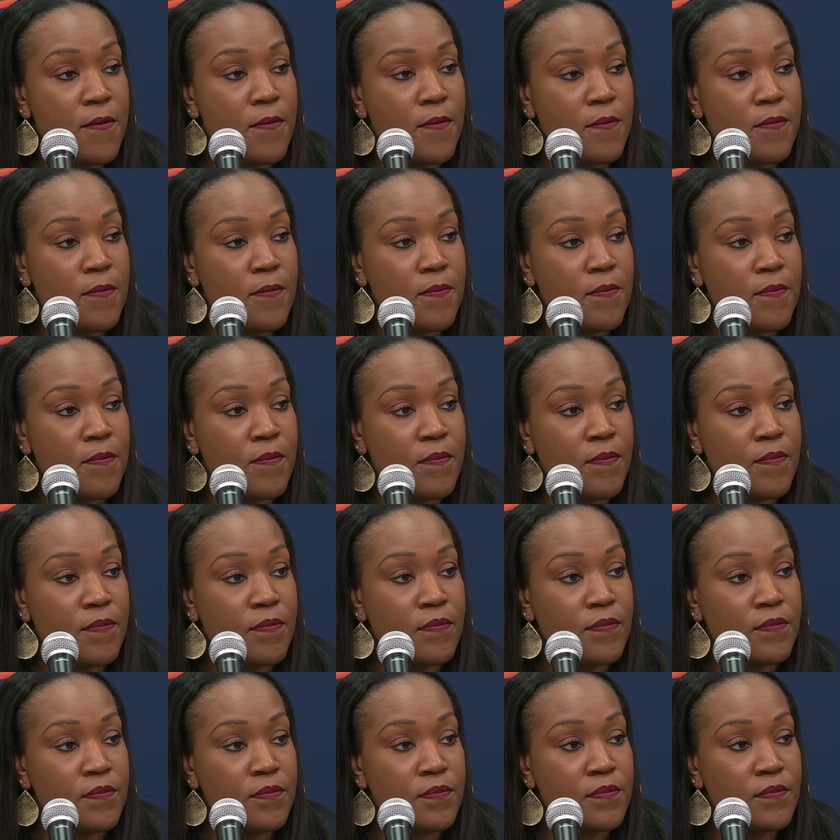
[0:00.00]
You go down
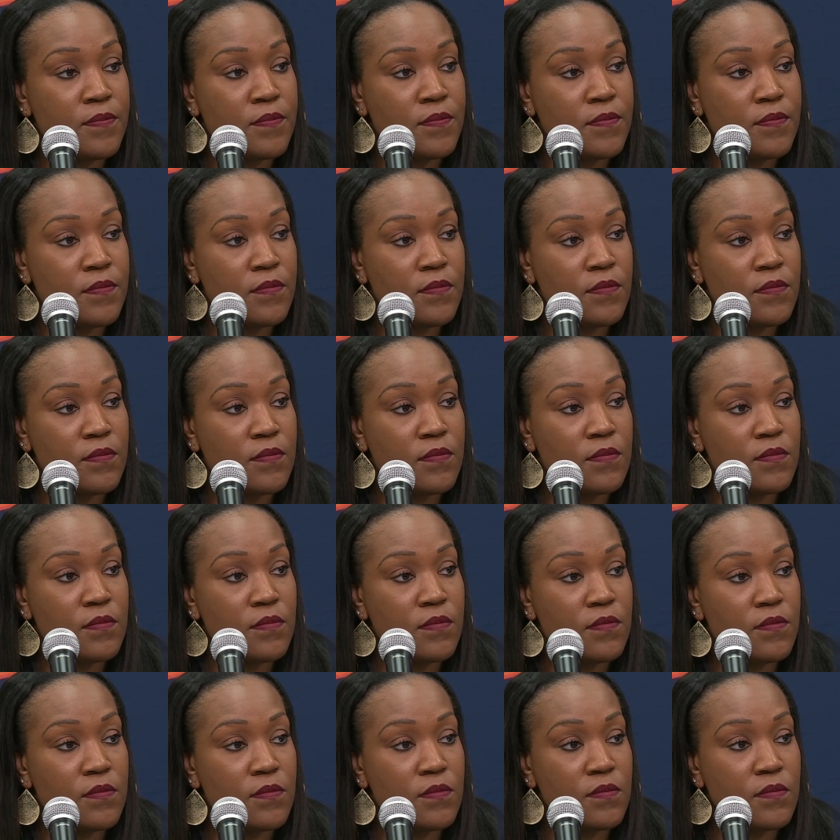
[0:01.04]
15 points at that
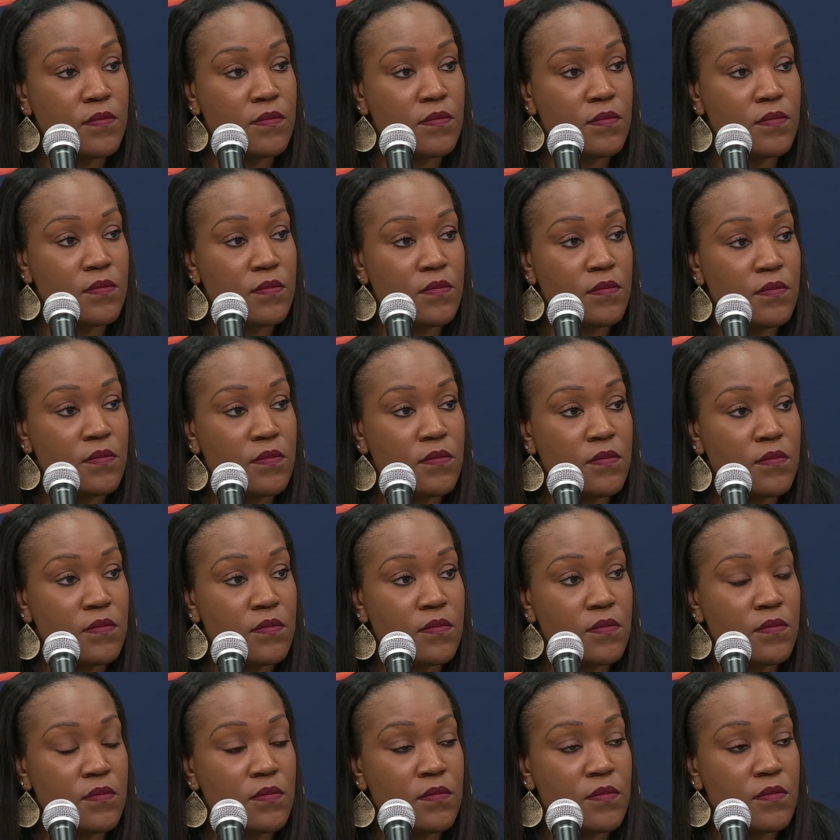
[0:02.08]
point. What did you like
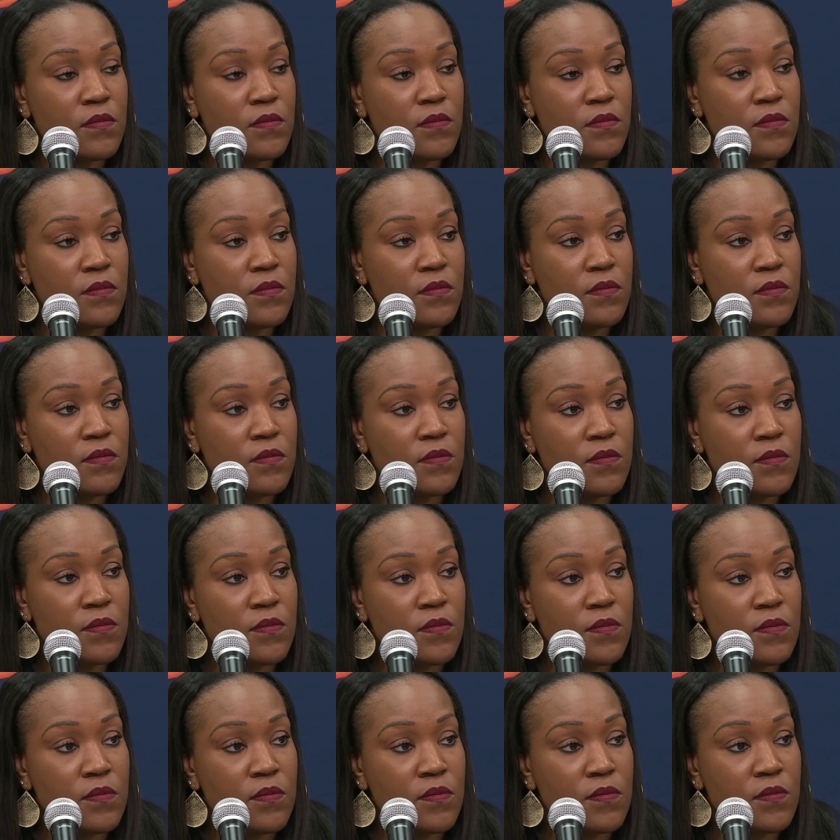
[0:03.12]
about how your team
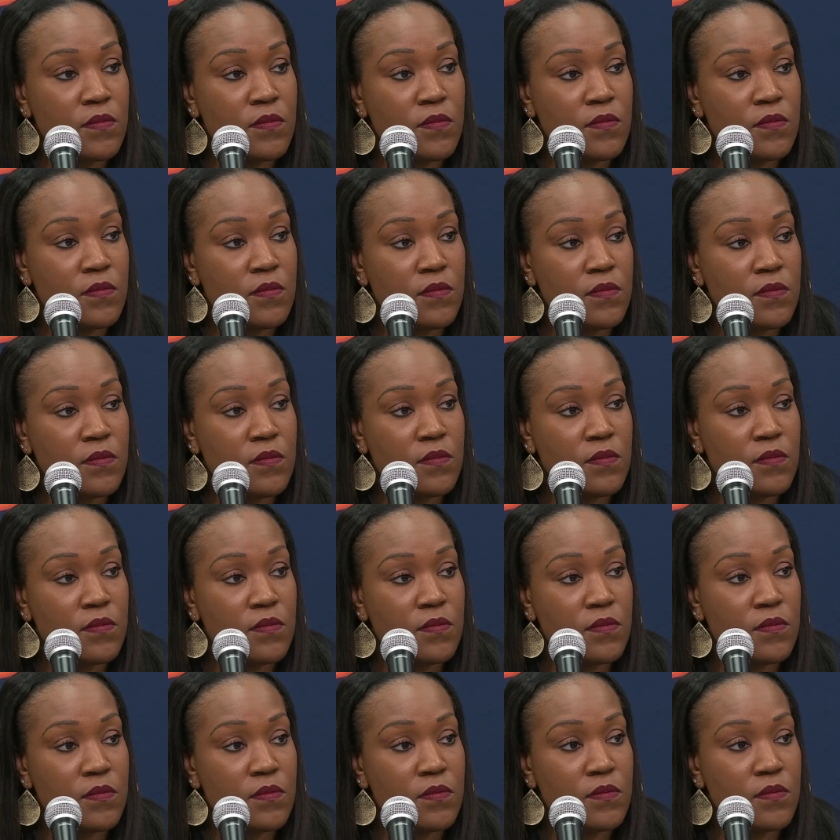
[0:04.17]
responded to that? You know when it,
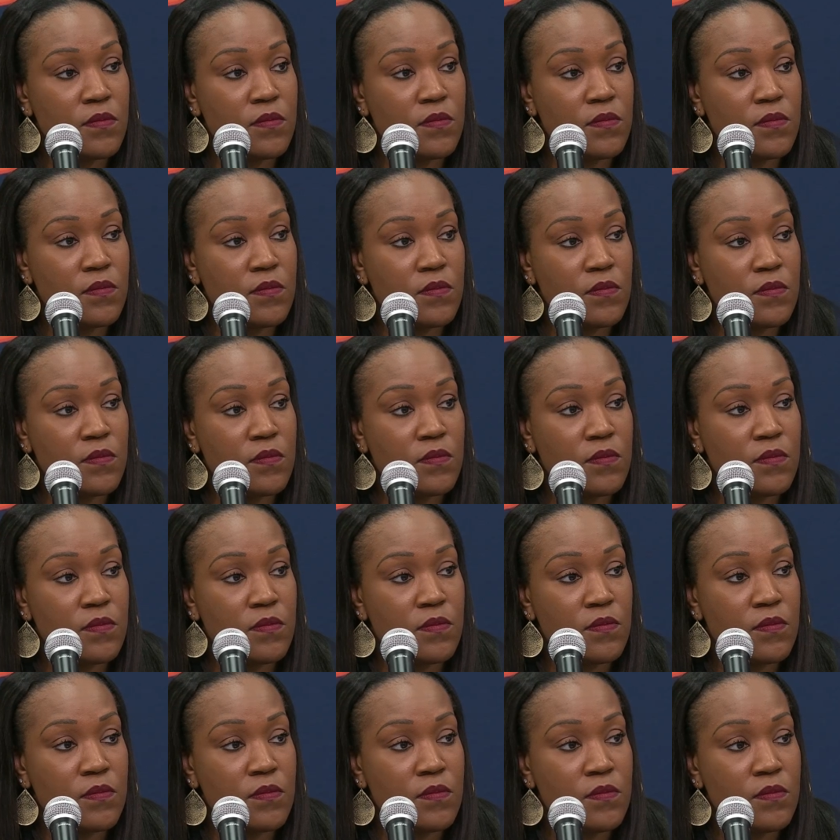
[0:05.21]
the game could have gotten out of
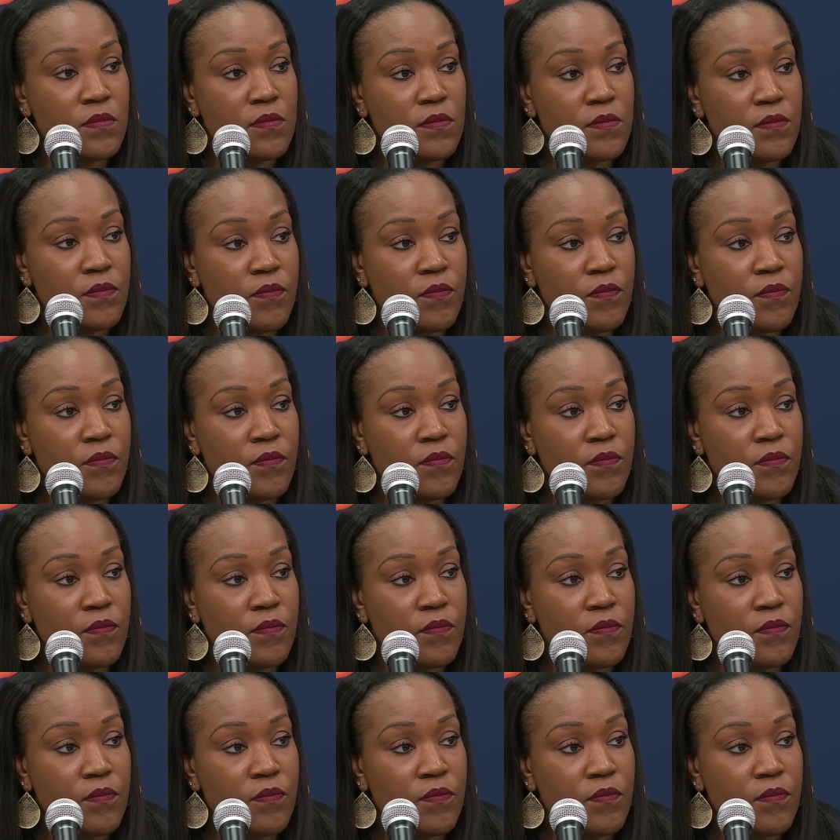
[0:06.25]
hand there.